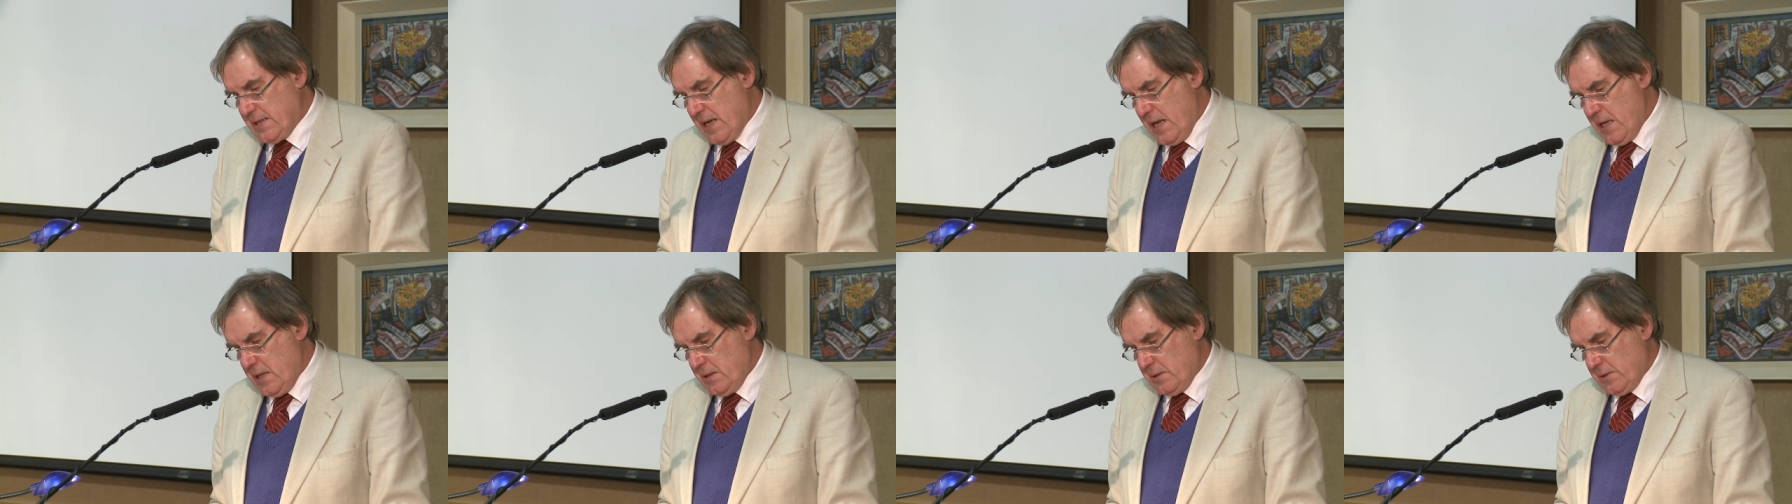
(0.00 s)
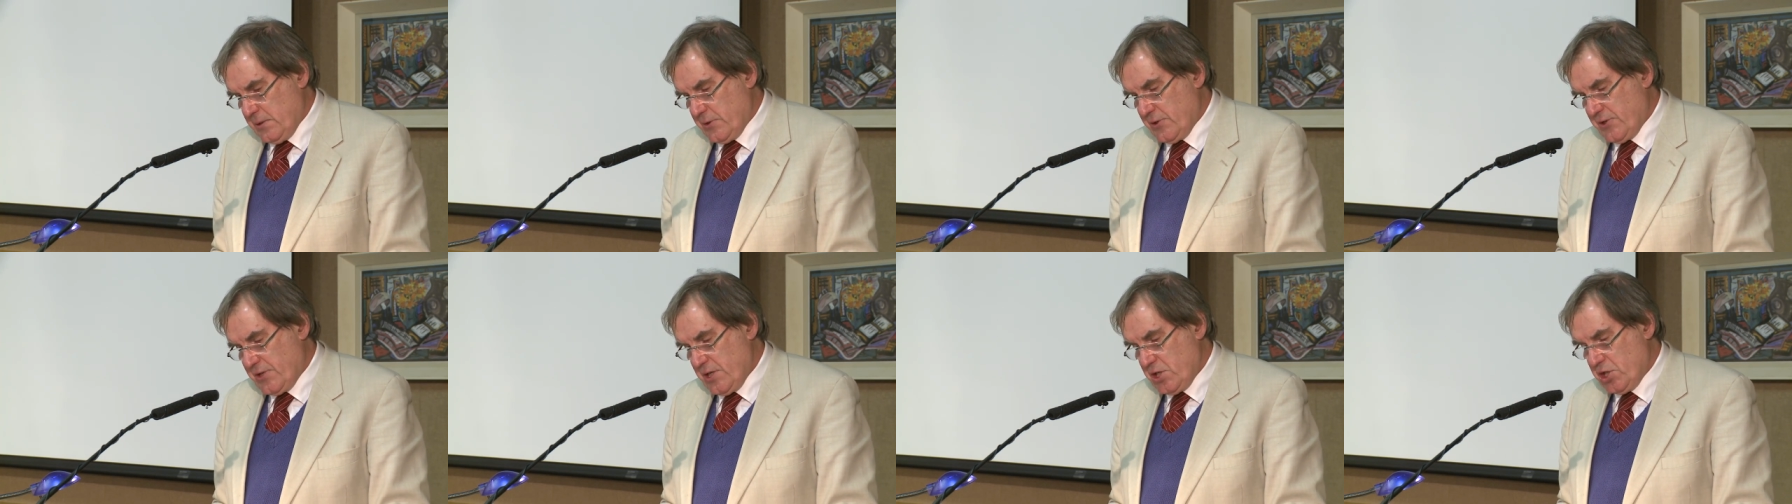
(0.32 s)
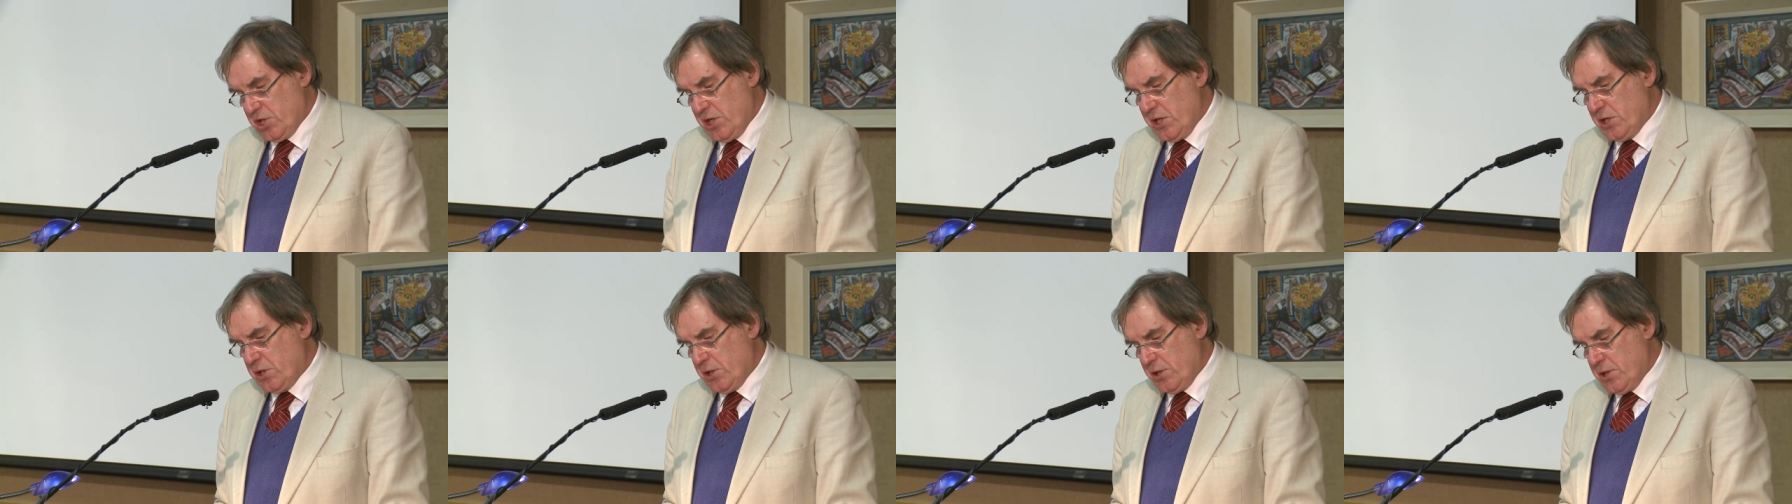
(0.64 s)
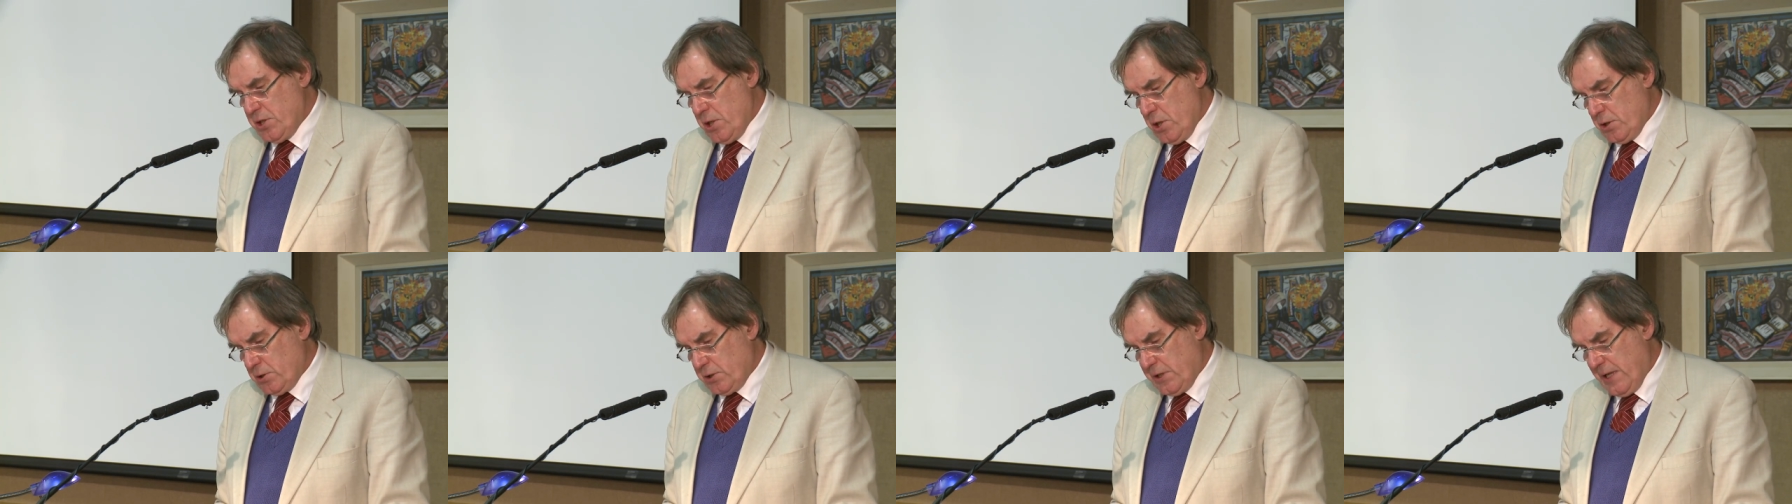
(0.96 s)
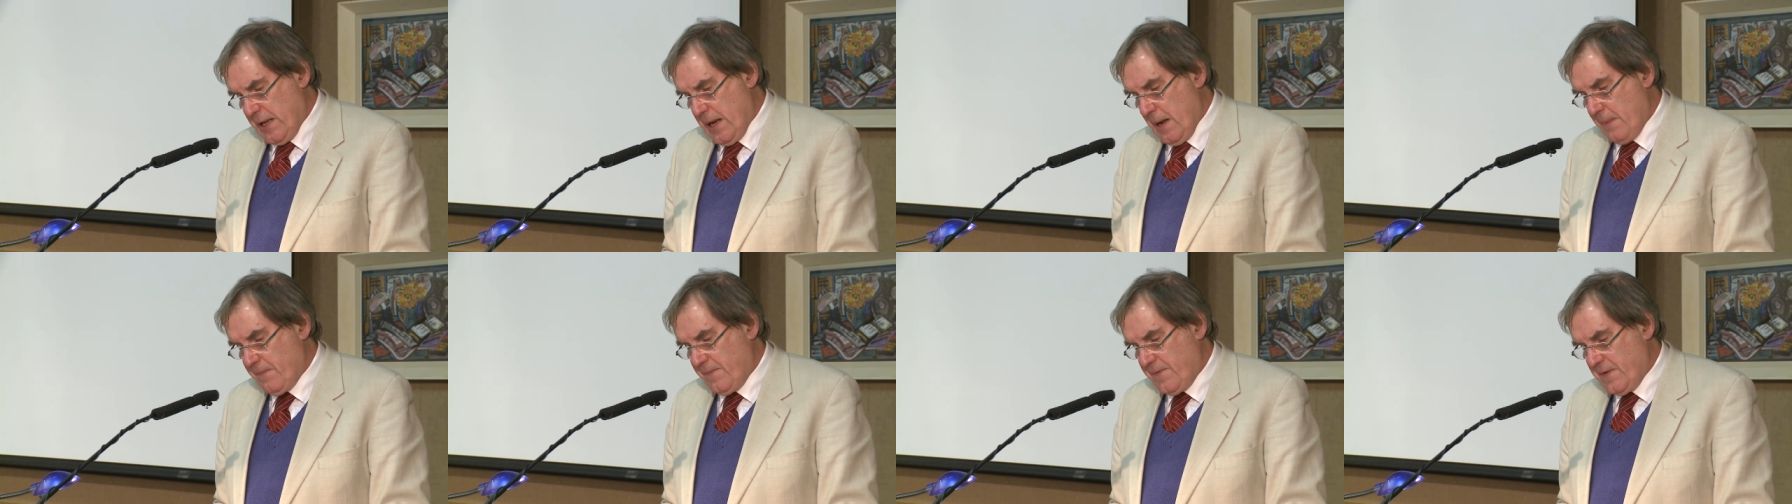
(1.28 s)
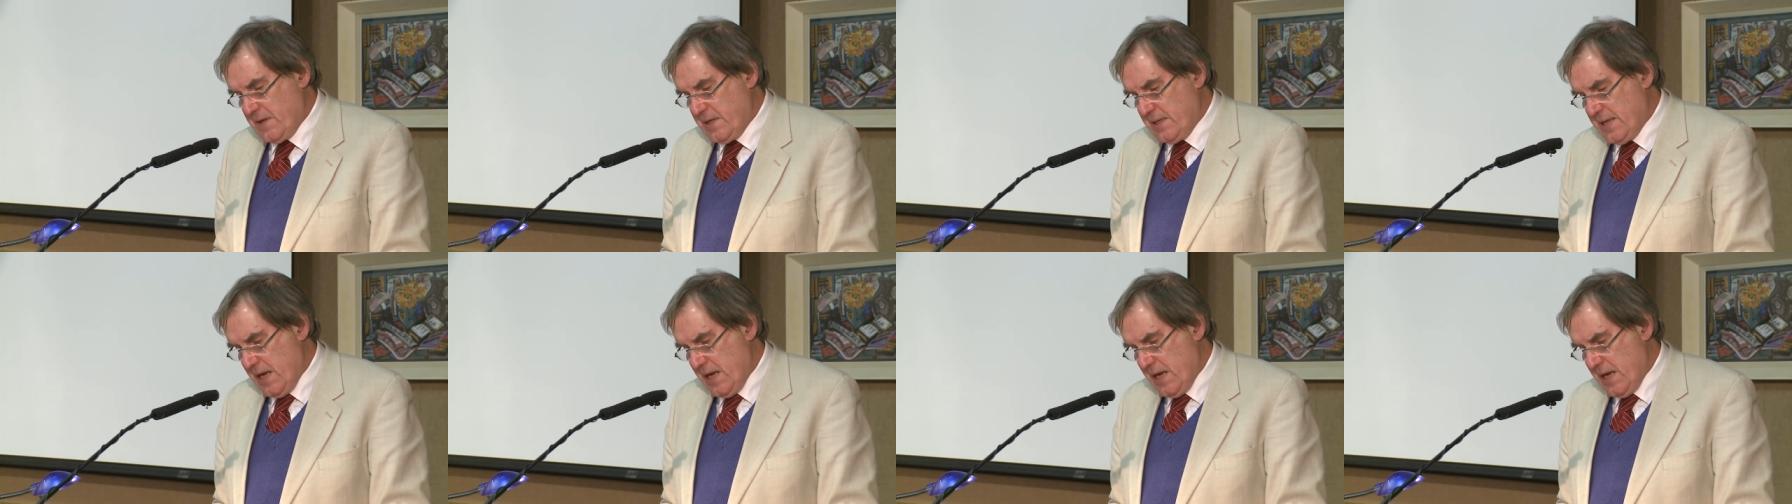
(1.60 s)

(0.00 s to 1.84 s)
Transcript: tails that she could not get up for